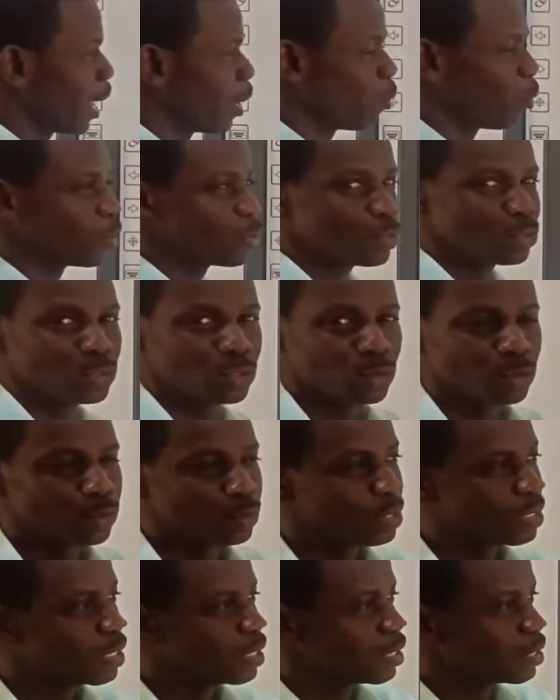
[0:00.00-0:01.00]
I want you
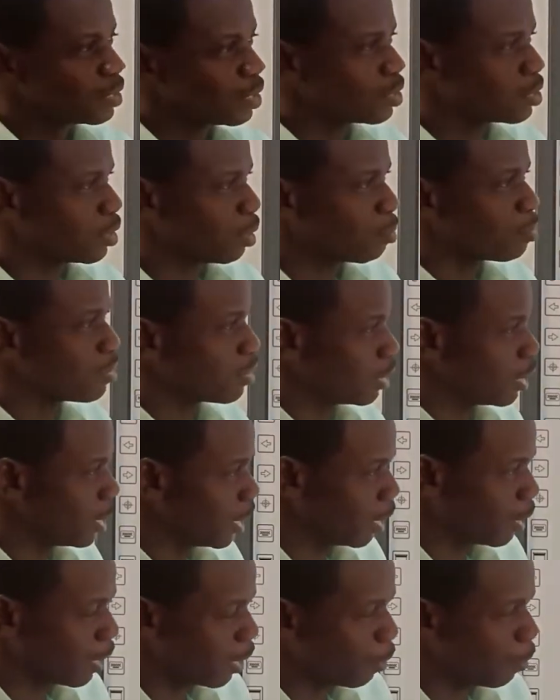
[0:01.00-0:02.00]
to see something
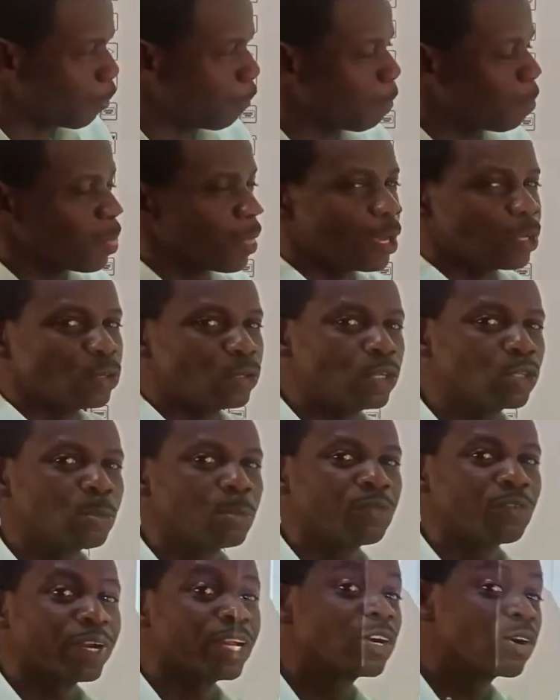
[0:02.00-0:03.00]
here. Now you need to
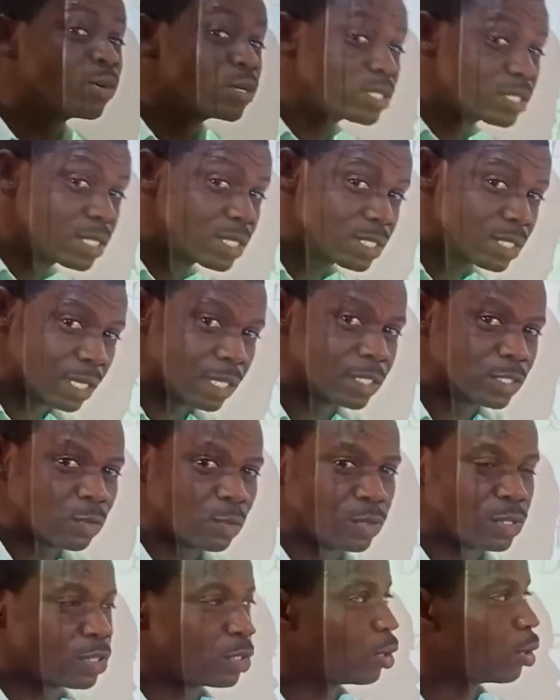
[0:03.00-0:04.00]
be very consistent
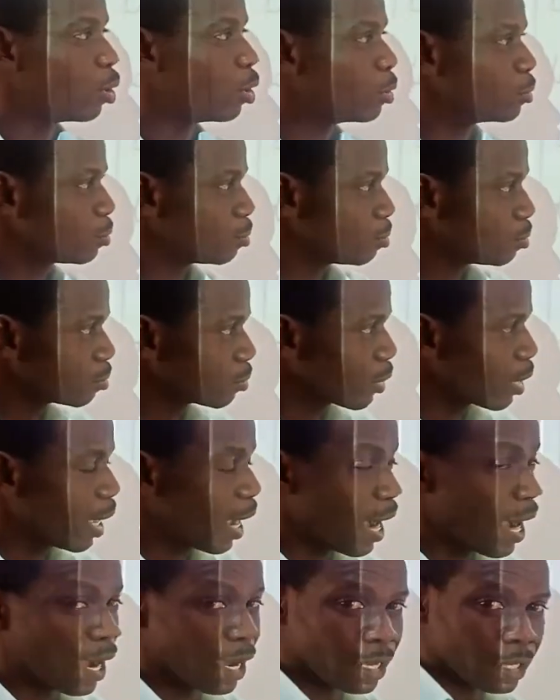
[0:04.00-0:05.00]
with your
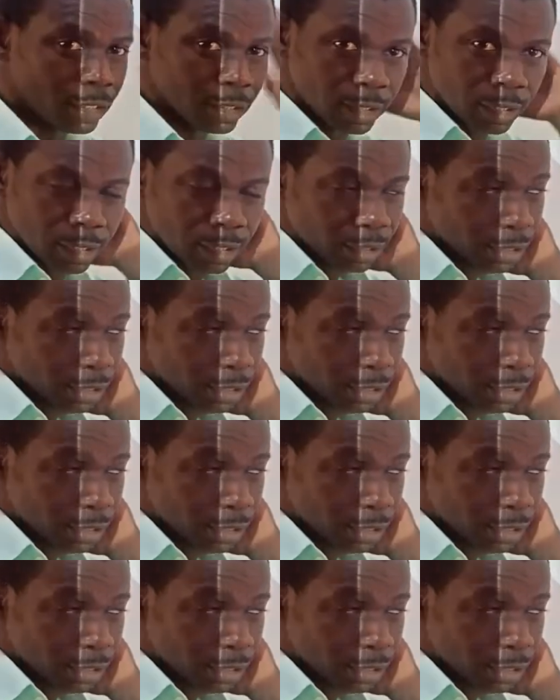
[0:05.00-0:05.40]
I.